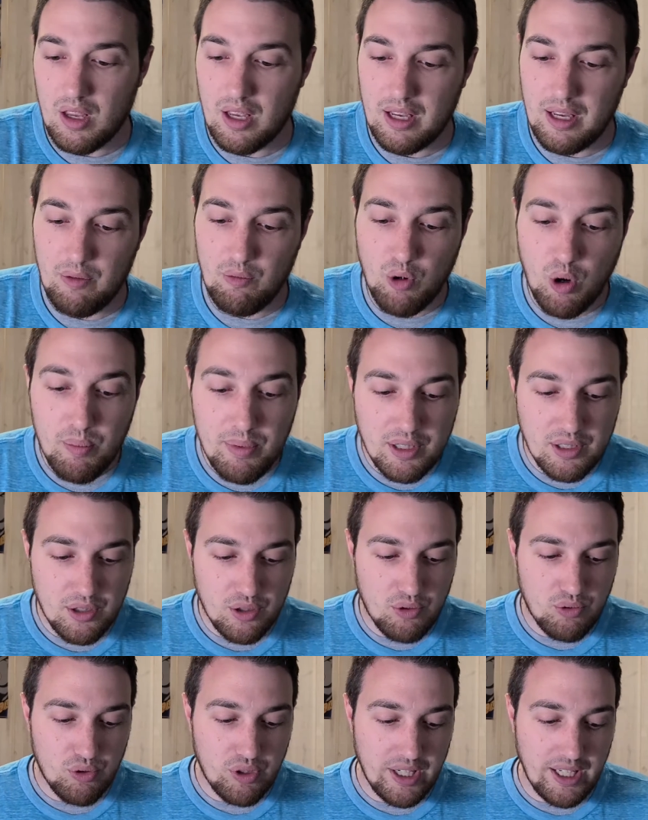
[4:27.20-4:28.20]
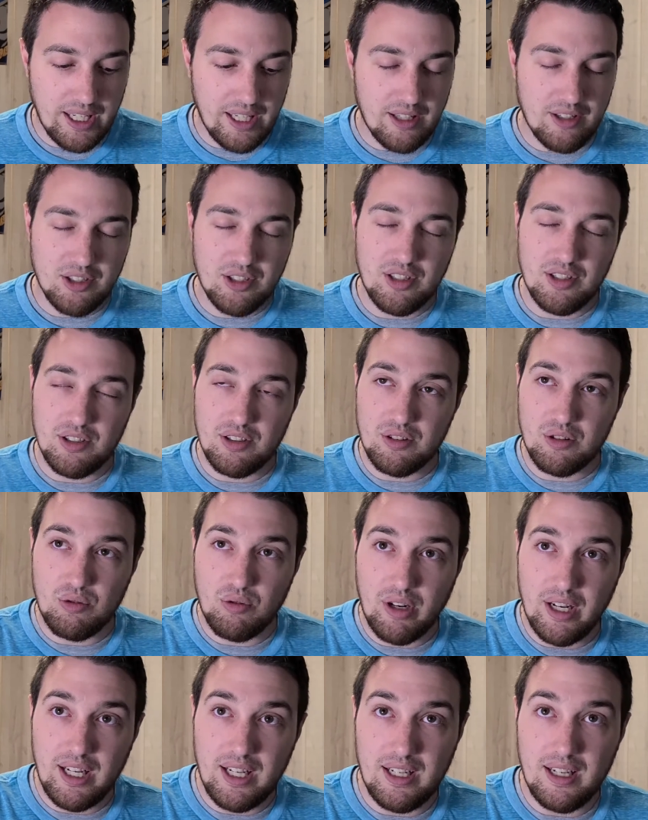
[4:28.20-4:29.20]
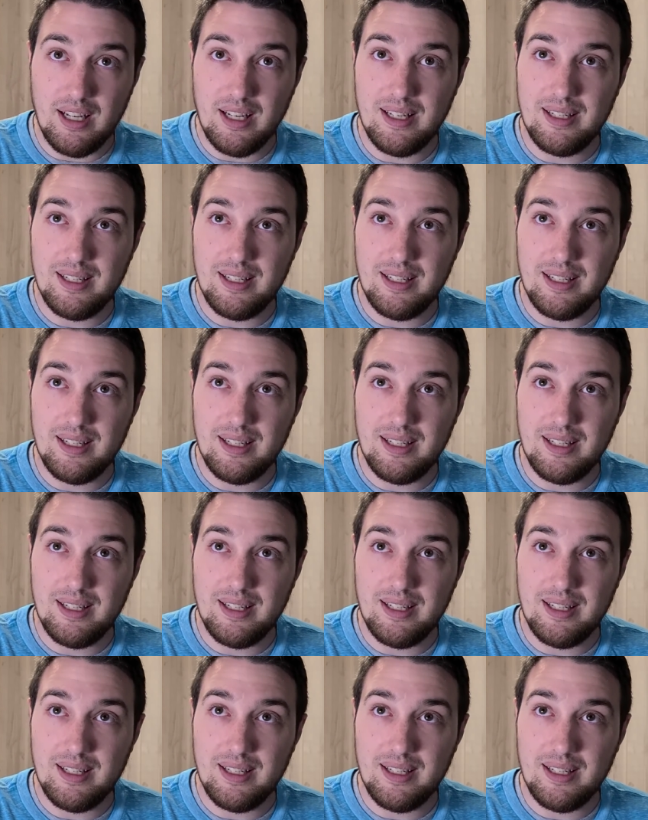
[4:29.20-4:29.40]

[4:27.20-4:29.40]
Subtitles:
in Romans 3, there's this great